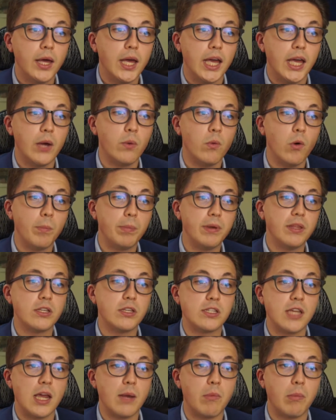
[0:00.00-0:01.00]
it won't be the
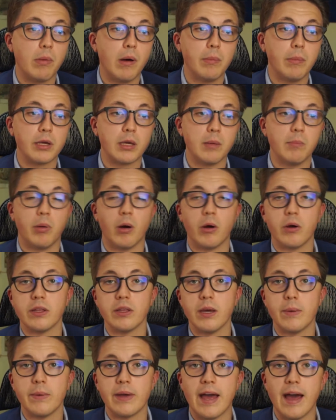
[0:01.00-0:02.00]
same Republican Party
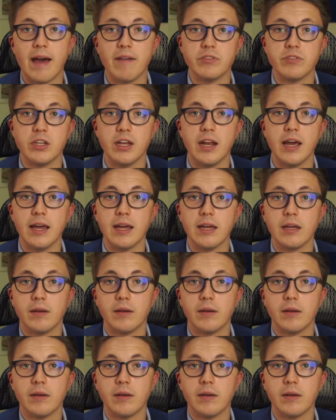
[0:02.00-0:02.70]
that we have today.